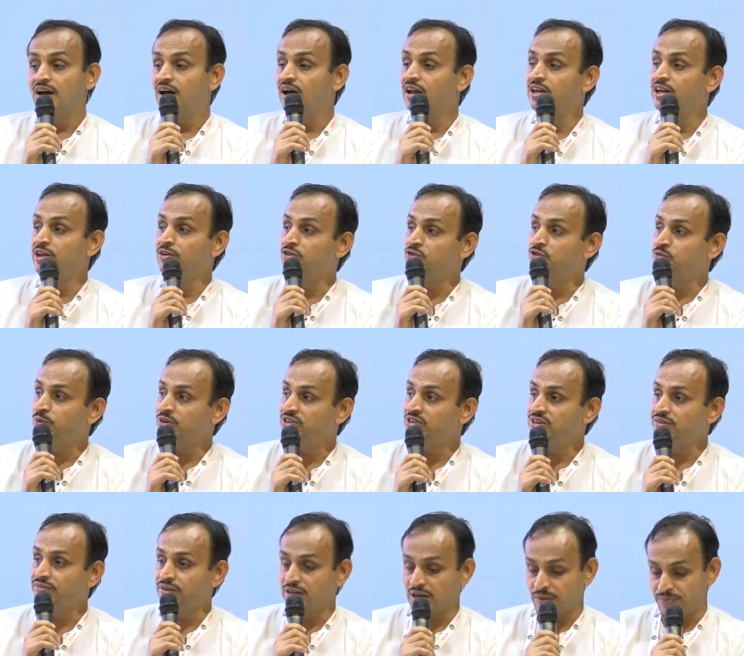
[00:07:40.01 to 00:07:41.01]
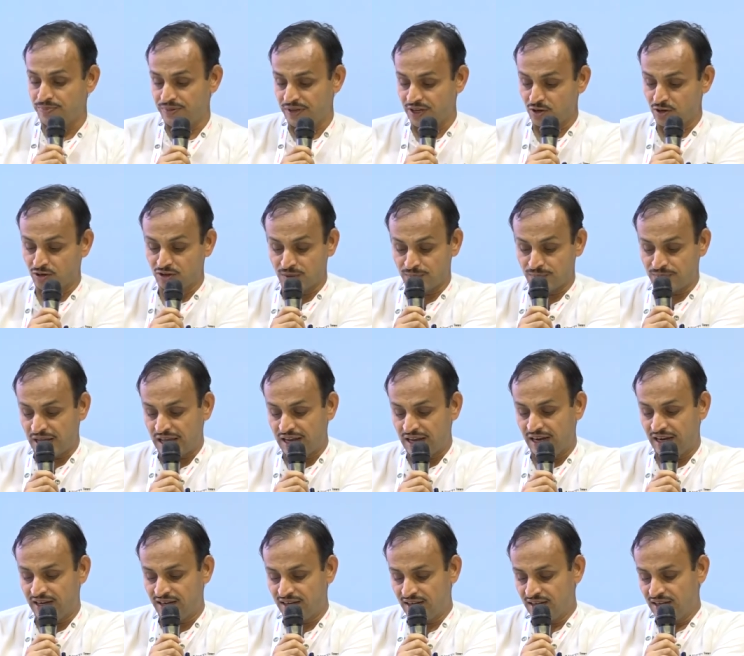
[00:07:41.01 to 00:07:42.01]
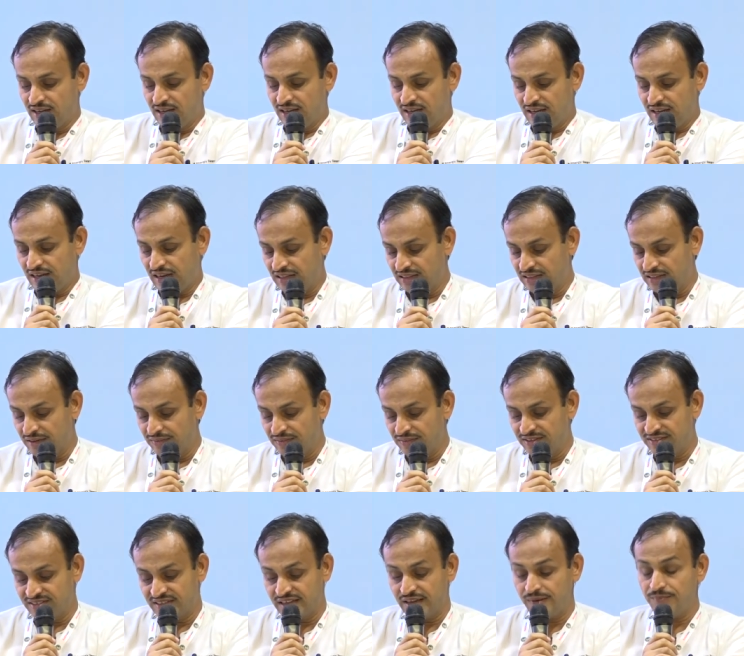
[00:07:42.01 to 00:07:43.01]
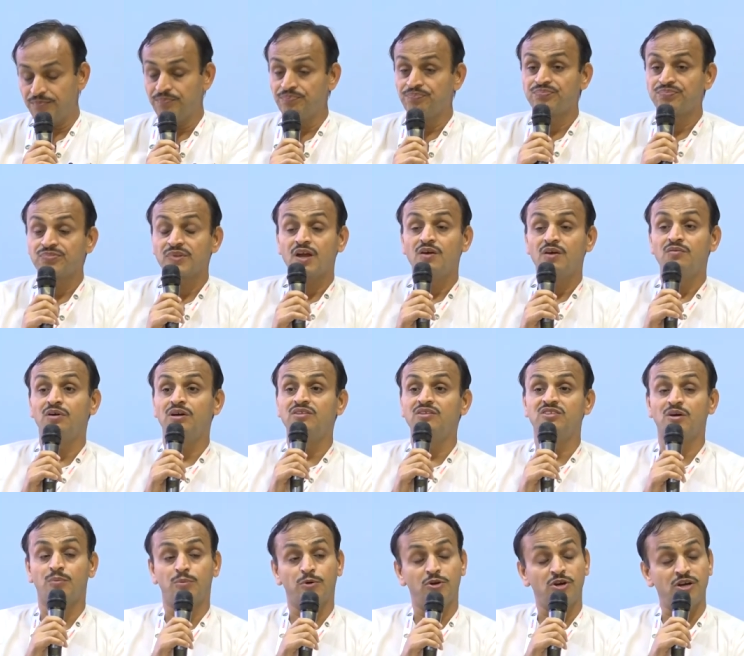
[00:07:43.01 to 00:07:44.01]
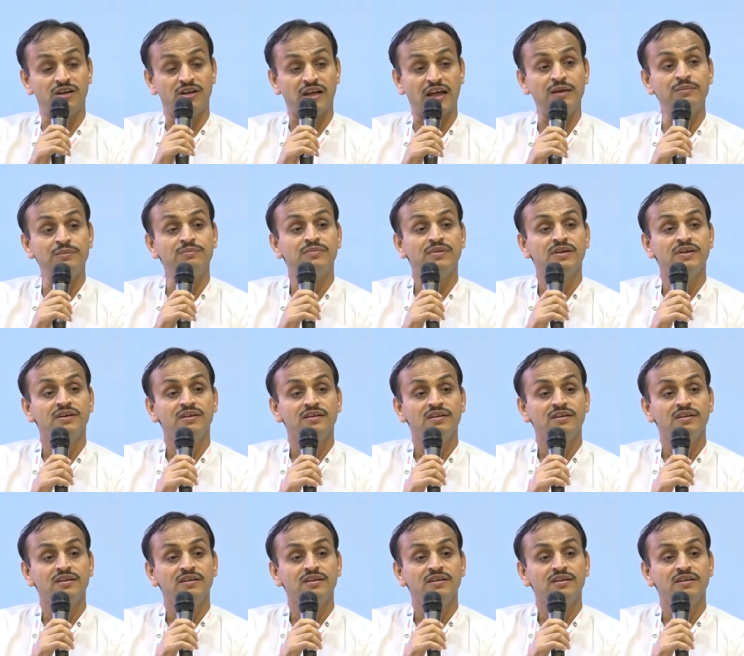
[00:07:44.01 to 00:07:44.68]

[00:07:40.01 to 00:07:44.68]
a new species will appear on the planet and they will say, once upon a time,